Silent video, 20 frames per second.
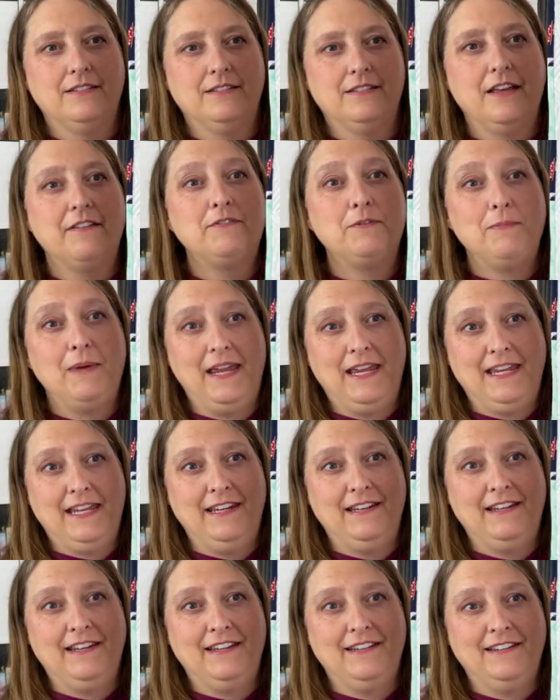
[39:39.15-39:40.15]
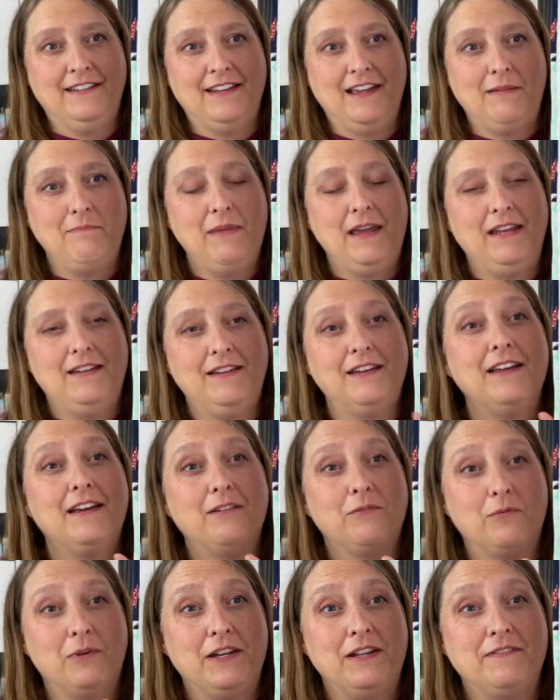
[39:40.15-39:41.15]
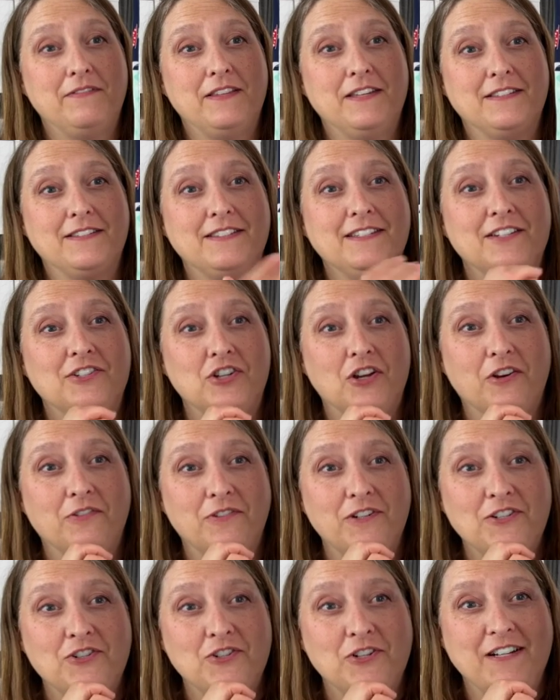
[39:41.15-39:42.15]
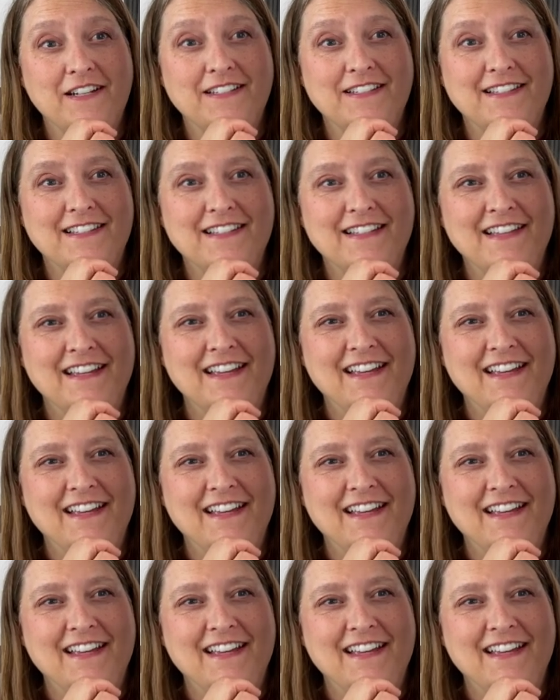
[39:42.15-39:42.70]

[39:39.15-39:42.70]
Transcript: Loved making it. I made it at one of the Stitch On retreats.